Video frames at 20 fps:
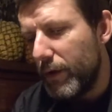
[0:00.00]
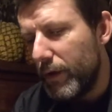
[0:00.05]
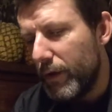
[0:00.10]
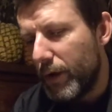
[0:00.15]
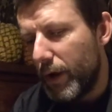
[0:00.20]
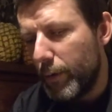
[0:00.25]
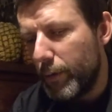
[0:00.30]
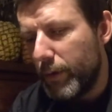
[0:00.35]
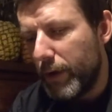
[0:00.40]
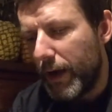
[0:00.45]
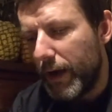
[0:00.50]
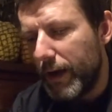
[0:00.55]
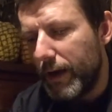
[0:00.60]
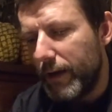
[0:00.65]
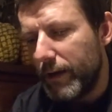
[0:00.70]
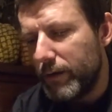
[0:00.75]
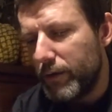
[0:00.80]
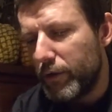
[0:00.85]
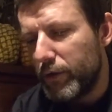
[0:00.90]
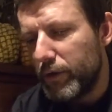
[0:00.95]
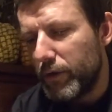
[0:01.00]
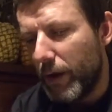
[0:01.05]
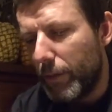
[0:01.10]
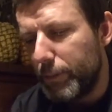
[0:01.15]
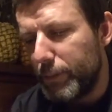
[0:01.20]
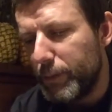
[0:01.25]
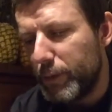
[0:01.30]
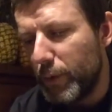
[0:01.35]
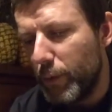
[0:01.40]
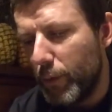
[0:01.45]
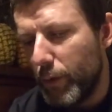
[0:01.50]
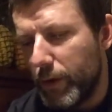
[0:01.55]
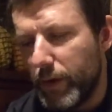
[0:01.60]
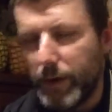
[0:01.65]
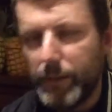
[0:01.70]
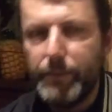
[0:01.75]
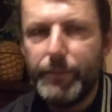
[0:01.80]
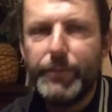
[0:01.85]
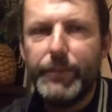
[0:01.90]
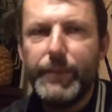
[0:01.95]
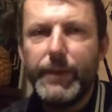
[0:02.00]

cocaine to stop talking.